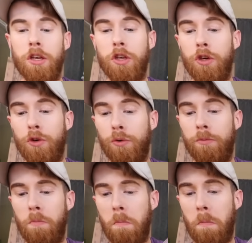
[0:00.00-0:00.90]

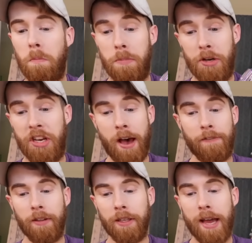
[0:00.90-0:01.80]
You
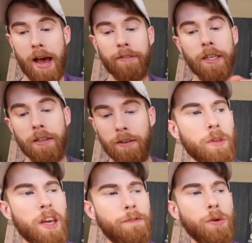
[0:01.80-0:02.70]
definitely have it.
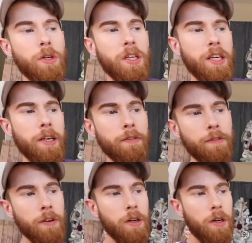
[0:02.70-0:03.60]
If you could
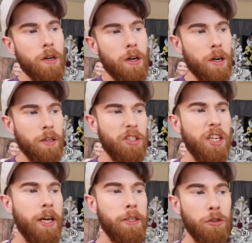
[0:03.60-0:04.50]
give
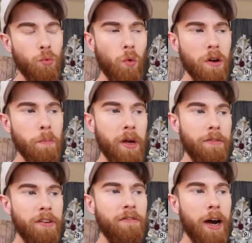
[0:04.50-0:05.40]
teenagers one bit
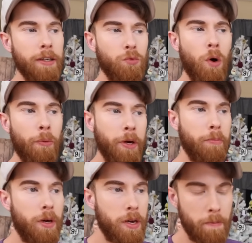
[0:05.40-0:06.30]
of advice, what would
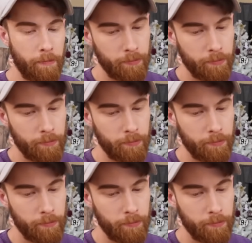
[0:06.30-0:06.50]
it be?